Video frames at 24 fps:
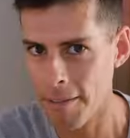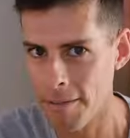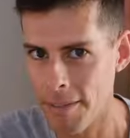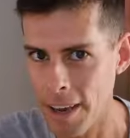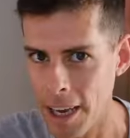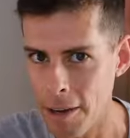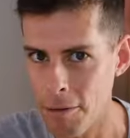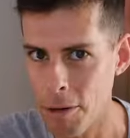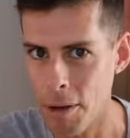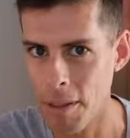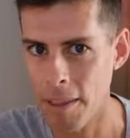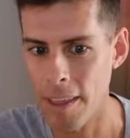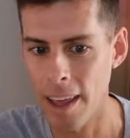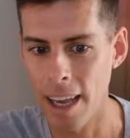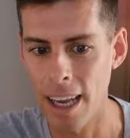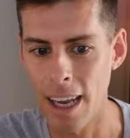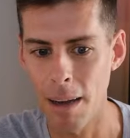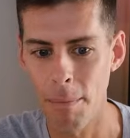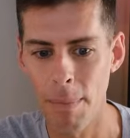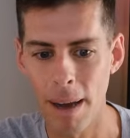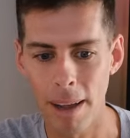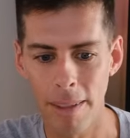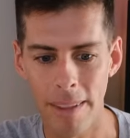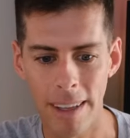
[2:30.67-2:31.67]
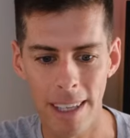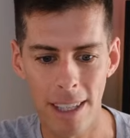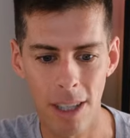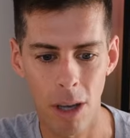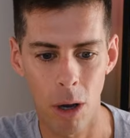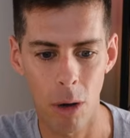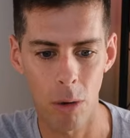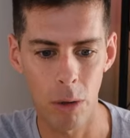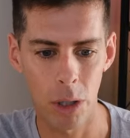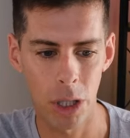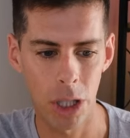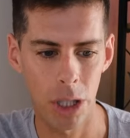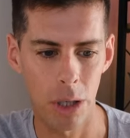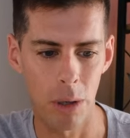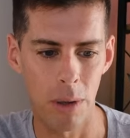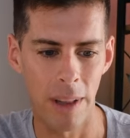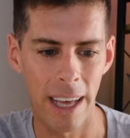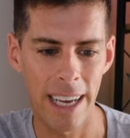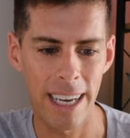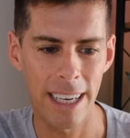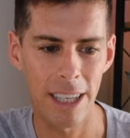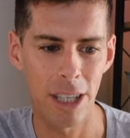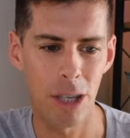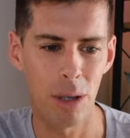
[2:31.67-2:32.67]
favorite thing about this whole shoe.
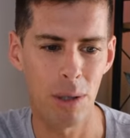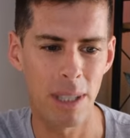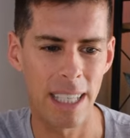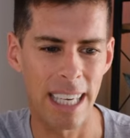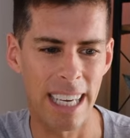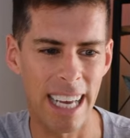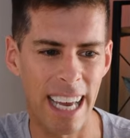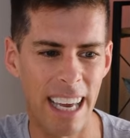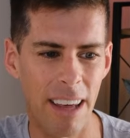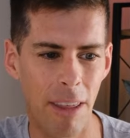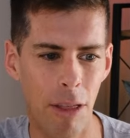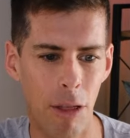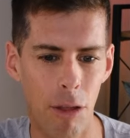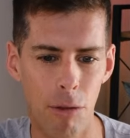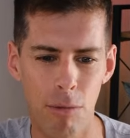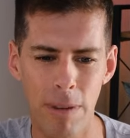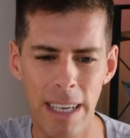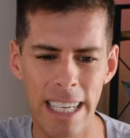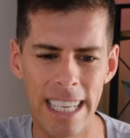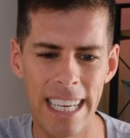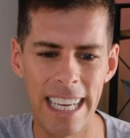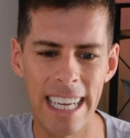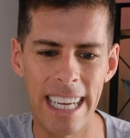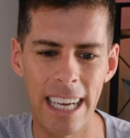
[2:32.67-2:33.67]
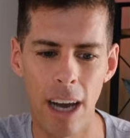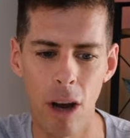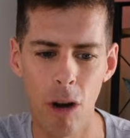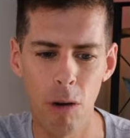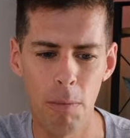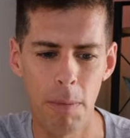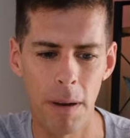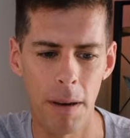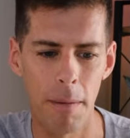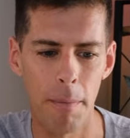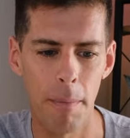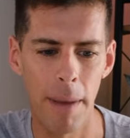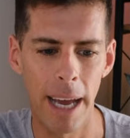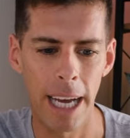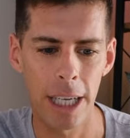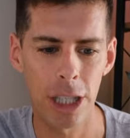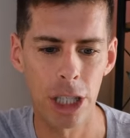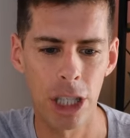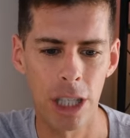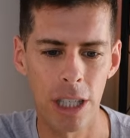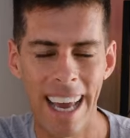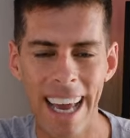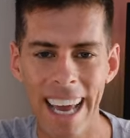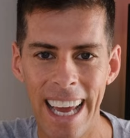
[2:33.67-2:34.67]
They are using a 3D open
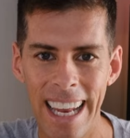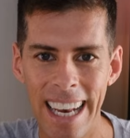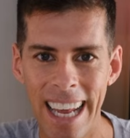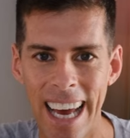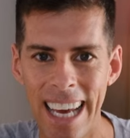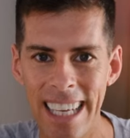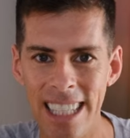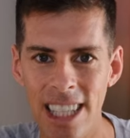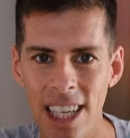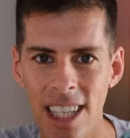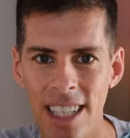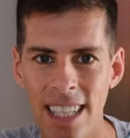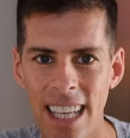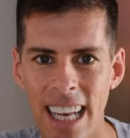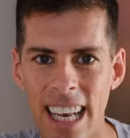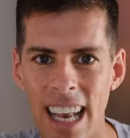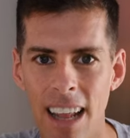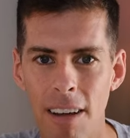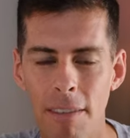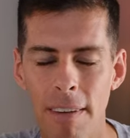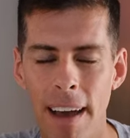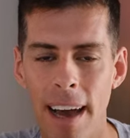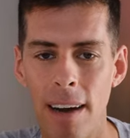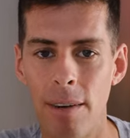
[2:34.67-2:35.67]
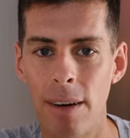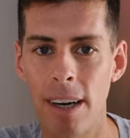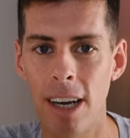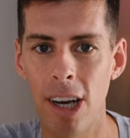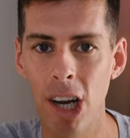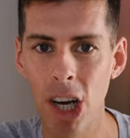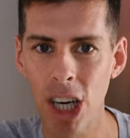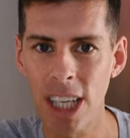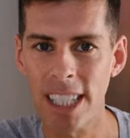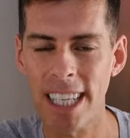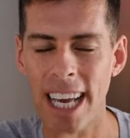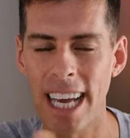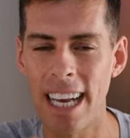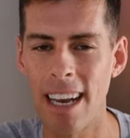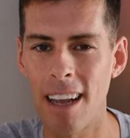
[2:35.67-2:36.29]
mesh and I just love how it looks.